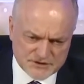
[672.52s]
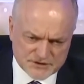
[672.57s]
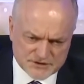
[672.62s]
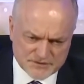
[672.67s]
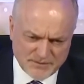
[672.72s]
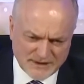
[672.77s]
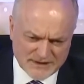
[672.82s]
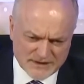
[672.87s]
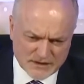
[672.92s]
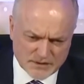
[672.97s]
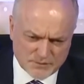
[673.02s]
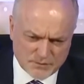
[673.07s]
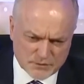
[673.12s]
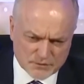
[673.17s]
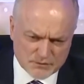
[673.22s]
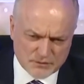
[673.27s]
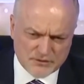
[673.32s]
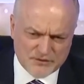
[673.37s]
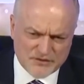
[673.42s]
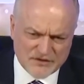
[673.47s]
So in the
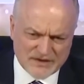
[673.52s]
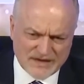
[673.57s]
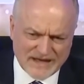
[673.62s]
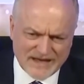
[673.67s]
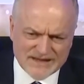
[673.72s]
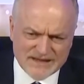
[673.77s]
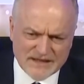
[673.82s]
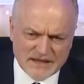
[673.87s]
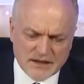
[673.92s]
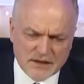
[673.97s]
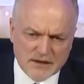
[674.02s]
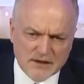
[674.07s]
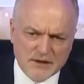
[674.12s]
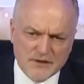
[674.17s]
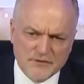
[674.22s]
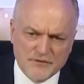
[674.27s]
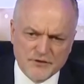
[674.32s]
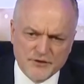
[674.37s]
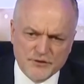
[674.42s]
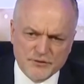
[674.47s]
spring period,
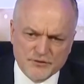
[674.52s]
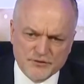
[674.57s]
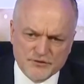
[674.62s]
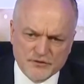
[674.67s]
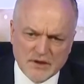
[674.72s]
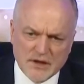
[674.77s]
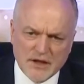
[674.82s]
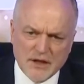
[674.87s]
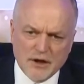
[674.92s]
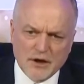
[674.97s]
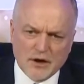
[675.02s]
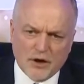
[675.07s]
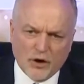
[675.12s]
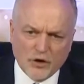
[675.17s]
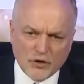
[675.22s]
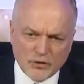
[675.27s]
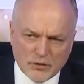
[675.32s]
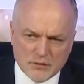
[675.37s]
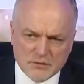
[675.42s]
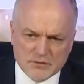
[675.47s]
where the
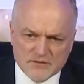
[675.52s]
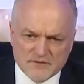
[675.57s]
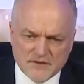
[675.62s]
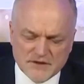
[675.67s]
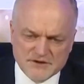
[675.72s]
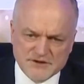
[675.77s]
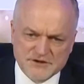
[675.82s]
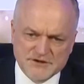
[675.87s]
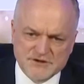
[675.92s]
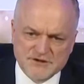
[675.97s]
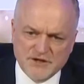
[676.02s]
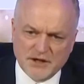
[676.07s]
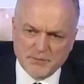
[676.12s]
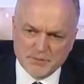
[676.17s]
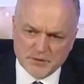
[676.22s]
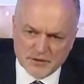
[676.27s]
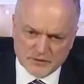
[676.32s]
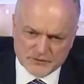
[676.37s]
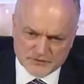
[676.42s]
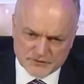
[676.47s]
generation of electricity
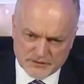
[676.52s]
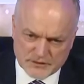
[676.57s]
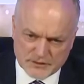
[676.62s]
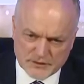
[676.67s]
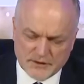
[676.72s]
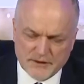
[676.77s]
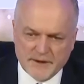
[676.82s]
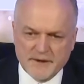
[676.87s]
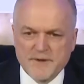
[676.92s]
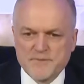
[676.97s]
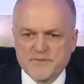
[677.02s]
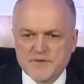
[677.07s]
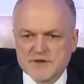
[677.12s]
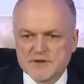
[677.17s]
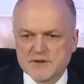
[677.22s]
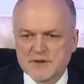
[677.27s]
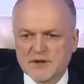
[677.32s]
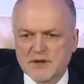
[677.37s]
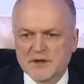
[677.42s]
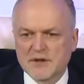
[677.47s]
fell
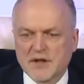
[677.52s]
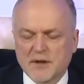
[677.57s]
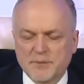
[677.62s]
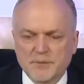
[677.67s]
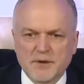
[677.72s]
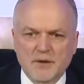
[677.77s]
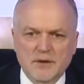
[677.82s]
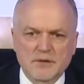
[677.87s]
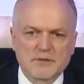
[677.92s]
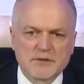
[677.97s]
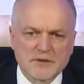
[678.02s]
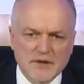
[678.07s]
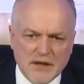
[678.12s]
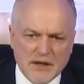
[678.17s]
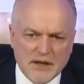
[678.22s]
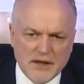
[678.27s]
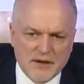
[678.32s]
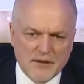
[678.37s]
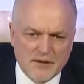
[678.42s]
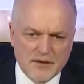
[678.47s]
by some
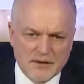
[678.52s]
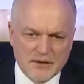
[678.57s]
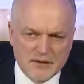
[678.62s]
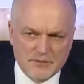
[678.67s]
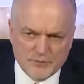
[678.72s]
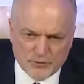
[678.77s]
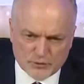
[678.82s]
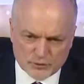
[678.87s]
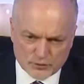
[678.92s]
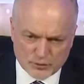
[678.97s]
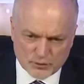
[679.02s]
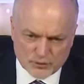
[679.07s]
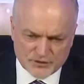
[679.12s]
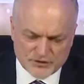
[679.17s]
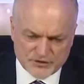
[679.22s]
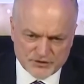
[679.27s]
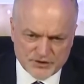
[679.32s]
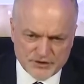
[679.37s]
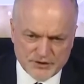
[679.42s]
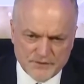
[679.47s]
20%,
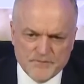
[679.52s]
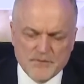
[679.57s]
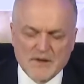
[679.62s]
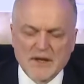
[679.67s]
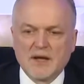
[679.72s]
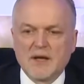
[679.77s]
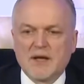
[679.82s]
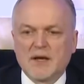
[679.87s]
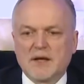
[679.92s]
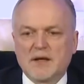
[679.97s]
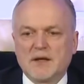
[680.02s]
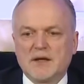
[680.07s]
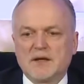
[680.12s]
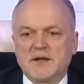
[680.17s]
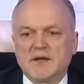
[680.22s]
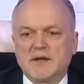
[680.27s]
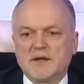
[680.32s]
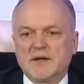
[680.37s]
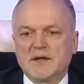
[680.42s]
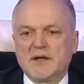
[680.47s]
so roughly
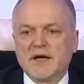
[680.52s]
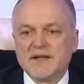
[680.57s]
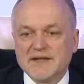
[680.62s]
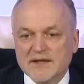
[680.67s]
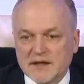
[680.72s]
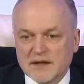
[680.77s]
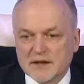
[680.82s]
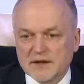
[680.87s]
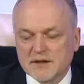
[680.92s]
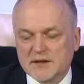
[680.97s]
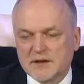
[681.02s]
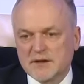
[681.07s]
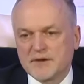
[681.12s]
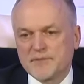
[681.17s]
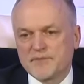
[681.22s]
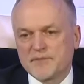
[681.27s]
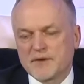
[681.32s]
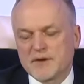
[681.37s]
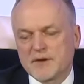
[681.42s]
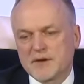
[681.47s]
1/5 of
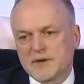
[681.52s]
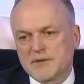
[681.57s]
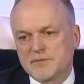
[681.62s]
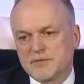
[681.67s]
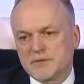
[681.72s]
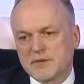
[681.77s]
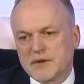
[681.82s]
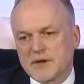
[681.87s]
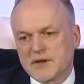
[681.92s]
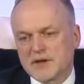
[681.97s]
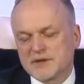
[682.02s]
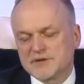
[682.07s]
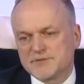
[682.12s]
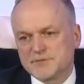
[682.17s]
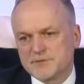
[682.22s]
generation of